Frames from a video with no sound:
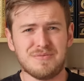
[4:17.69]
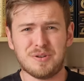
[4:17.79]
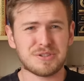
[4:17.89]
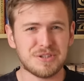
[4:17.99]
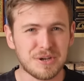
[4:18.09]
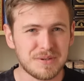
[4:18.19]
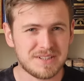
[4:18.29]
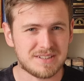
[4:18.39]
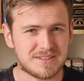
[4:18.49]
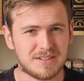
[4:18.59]
want to know in
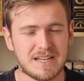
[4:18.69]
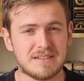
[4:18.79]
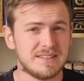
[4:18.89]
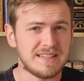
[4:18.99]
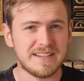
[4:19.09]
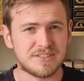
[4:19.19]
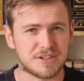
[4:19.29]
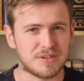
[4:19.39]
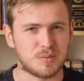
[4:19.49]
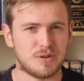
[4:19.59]
detail how a laser
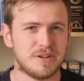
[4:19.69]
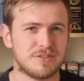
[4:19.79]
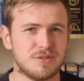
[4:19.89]
gun works